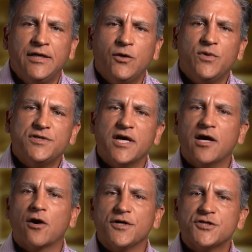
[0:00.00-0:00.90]
We take
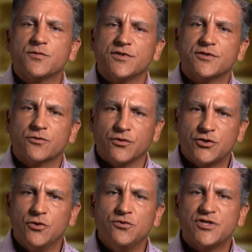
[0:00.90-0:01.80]
our instruments through a
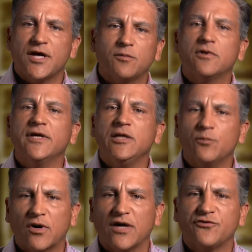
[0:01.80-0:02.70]
two-step cleaning
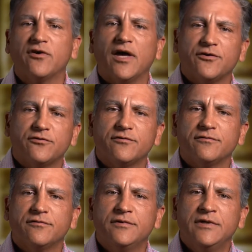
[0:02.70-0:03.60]
process.
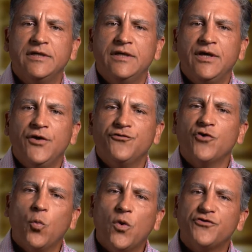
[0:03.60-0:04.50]
So
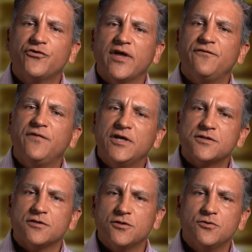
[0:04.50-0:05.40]
once they finish
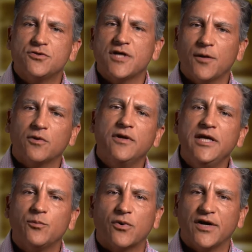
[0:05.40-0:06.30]
the two-step
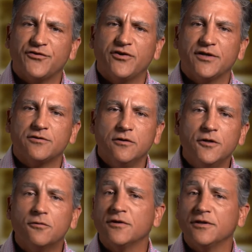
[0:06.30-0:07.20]
cleaning process,
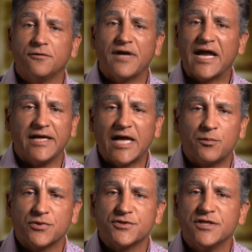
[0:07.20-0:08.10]
literally they're
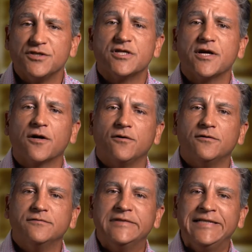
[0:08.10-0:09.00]
99%
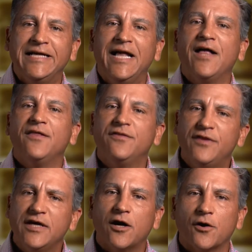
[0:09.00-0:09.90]
sterile.
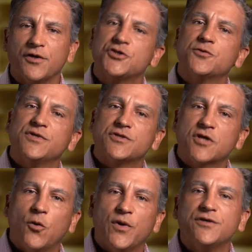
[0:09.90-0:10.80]
Then our instruments
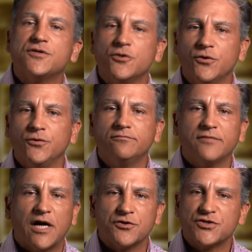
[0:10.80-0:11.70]
go into
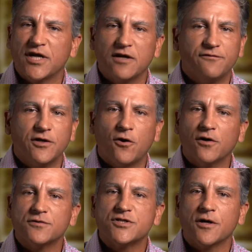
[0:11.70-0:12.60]
our
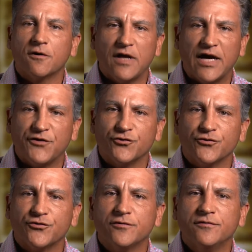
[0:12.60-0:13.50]
state-of-the-art
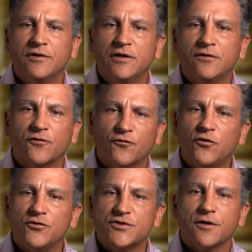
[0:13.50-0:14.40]
sterilizers for
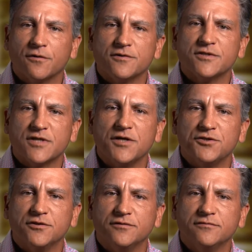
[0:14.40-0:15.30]
full
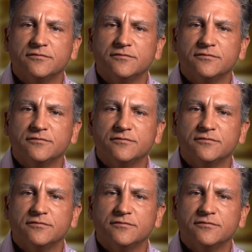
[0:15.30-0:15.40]
sterilization,